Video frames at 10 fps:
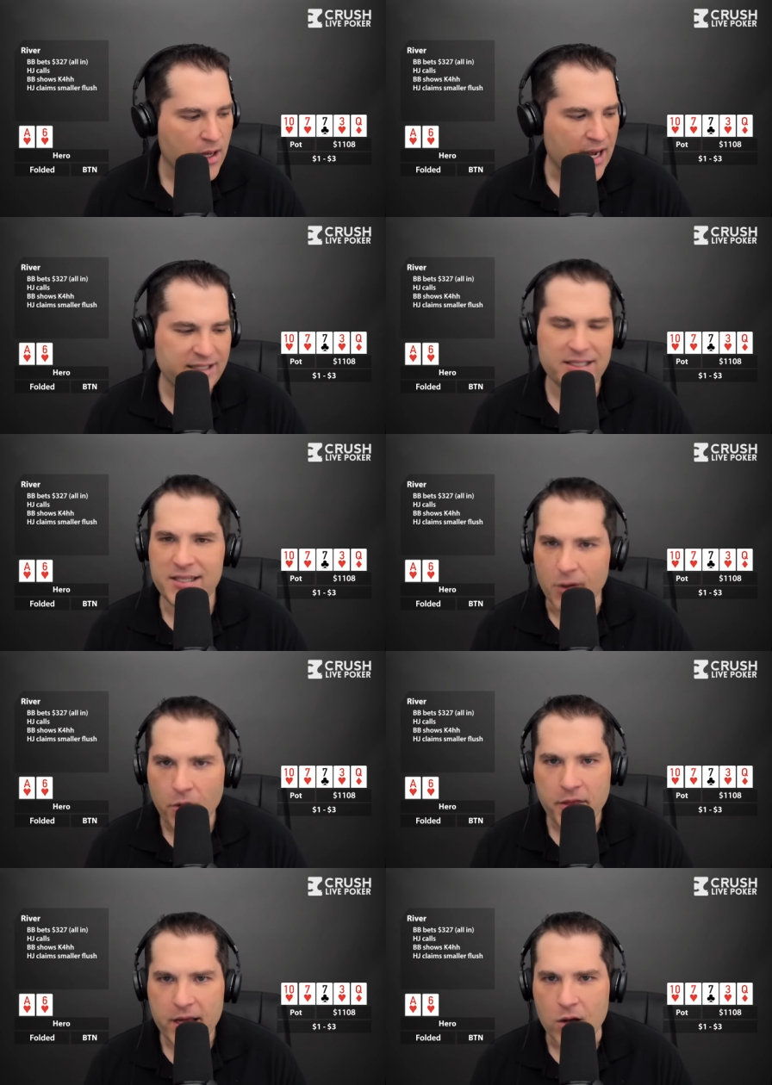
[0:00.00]
I still
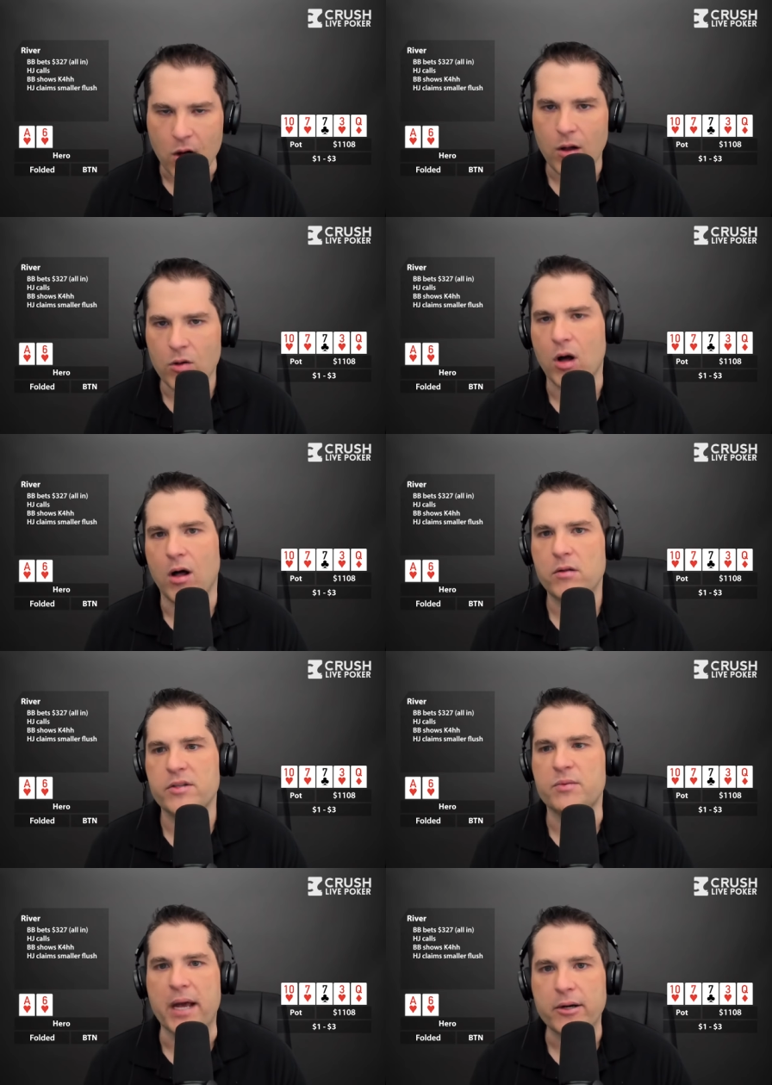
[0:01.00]
think call
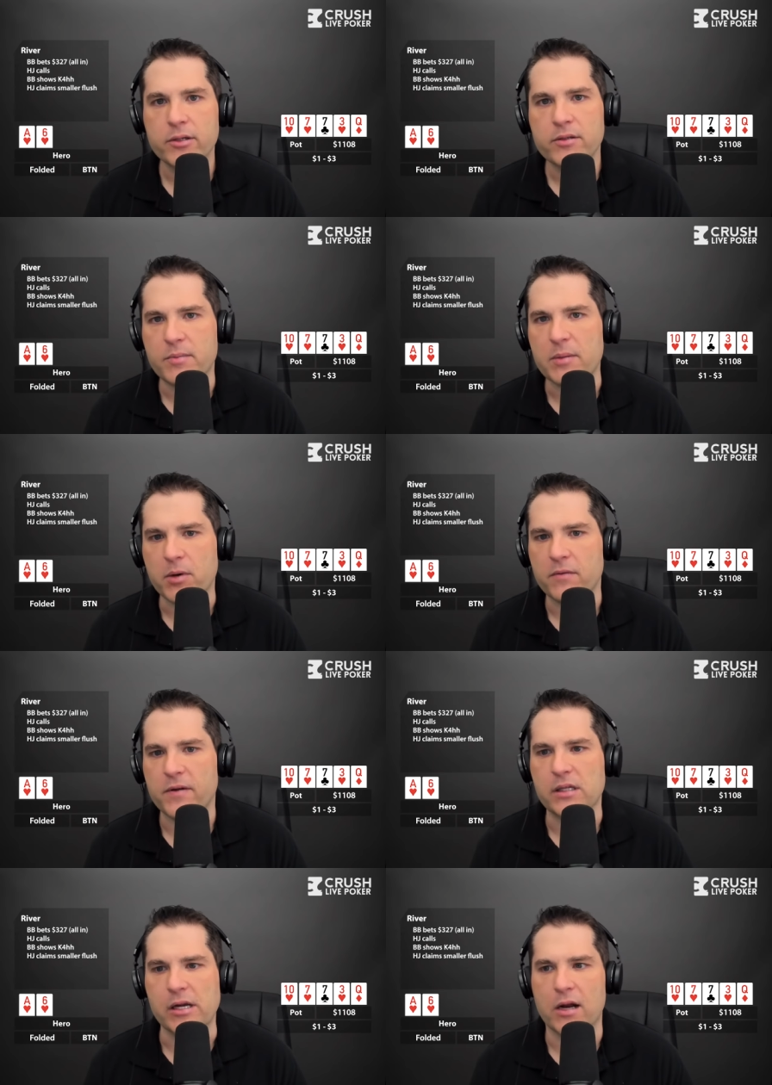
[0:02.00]
is better, to be
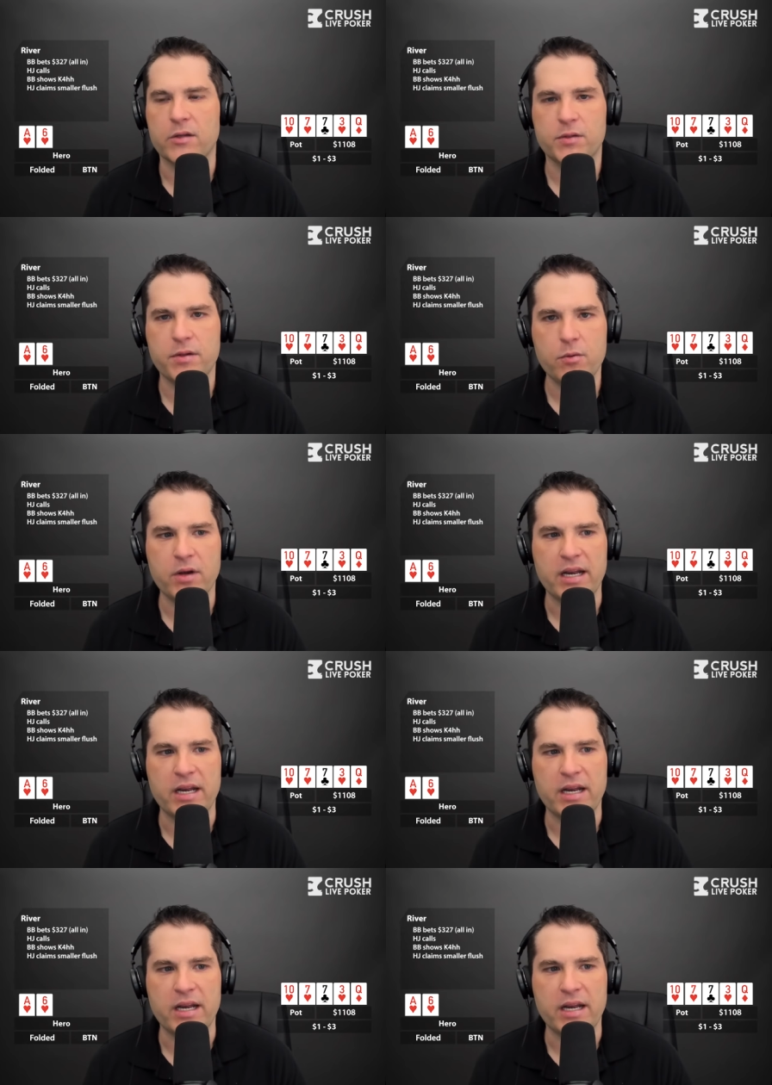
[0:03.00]
perfectly honest with you.